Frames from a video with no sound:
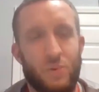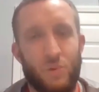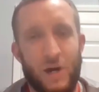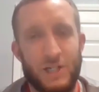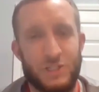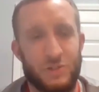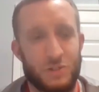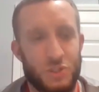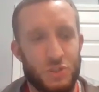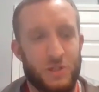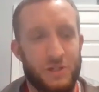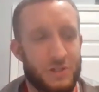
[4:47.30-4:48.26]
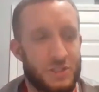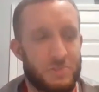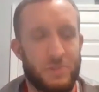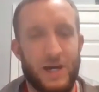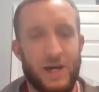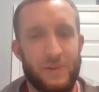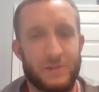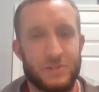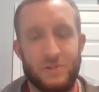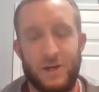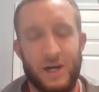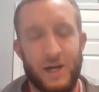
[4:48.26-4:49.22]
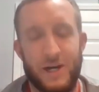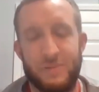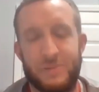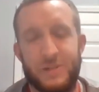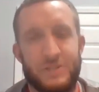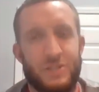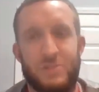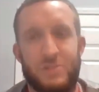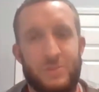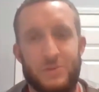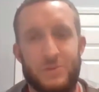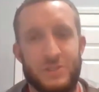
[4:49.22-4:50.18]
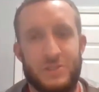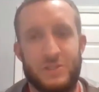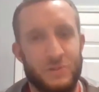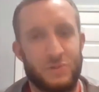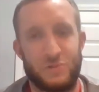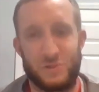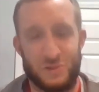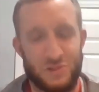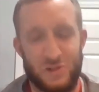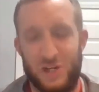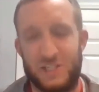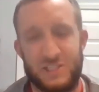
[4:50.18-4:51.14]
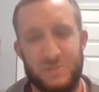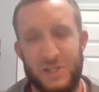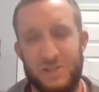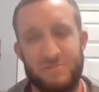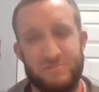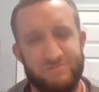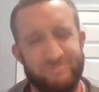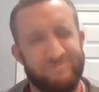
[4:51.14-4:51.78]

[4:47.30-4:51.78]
want to watch you destroy it on spy, which is a little odd, but some people are just real strange. I'm like,